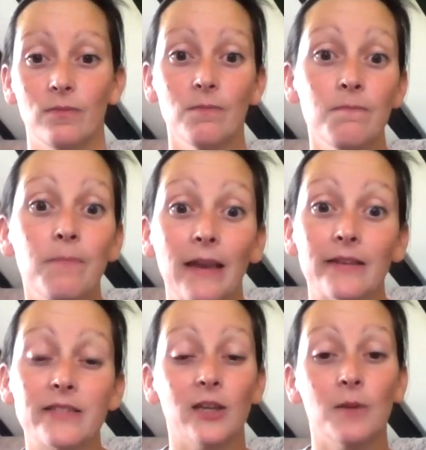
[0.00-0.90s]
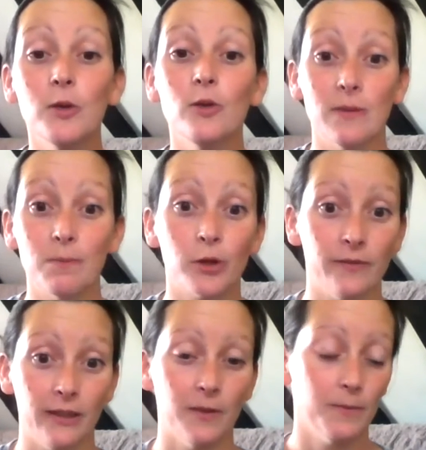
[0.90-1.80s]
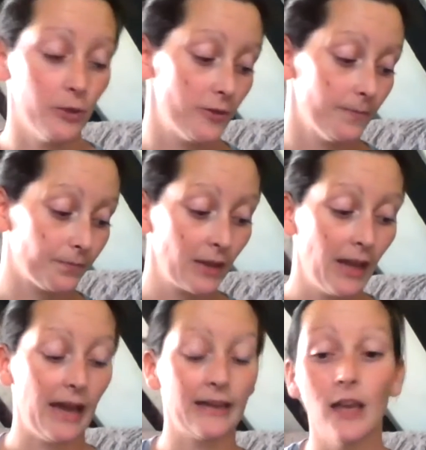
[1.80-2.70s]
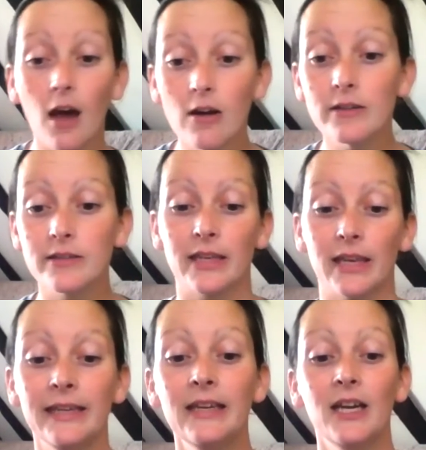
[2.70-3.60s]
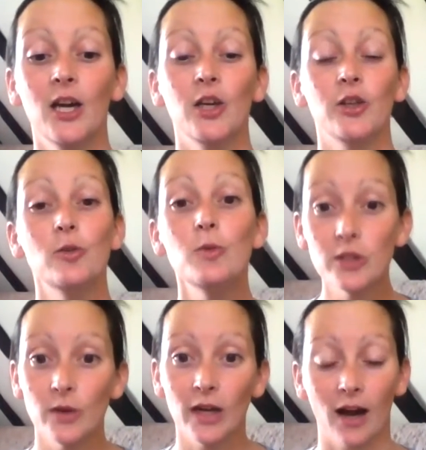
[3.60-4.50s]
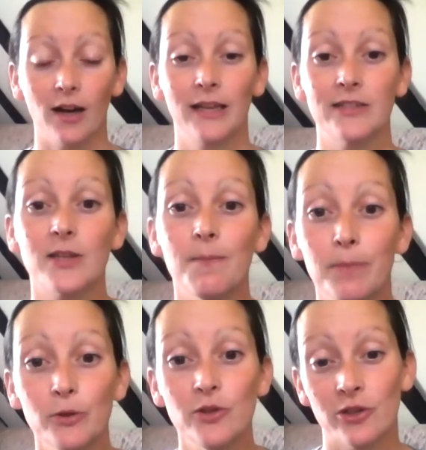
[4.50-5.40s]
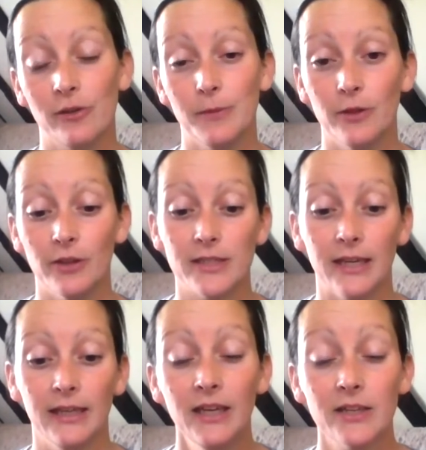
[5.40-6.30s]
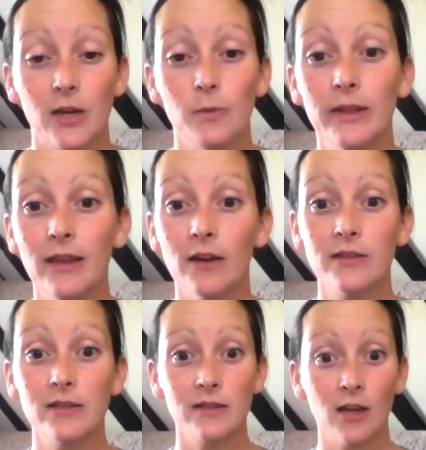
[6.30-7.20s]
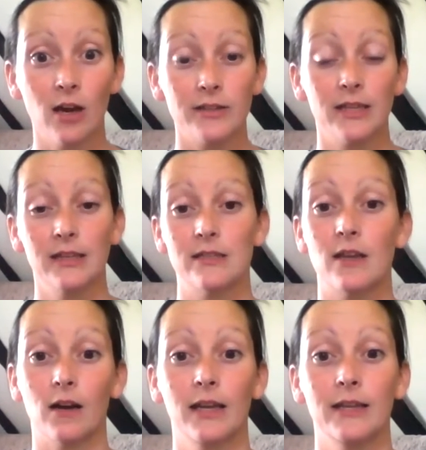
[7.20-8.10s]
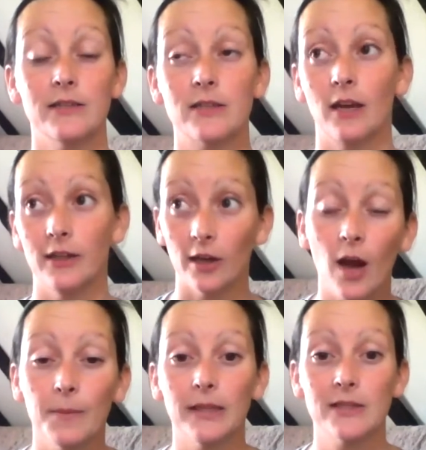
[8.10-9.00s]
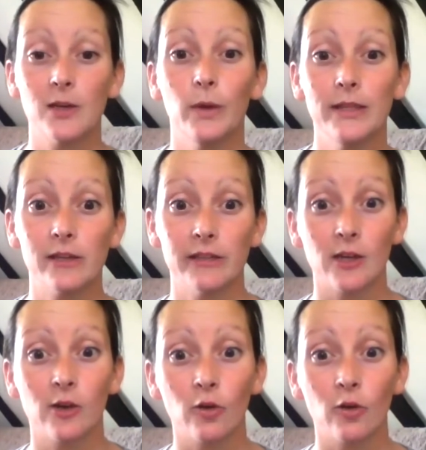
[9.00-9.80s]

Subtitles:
balancing your mood, improving your mood. And lastly, you would do a gut cleanse to boost your immunity. So with us starting this gut cleanse, coming into winter, it's a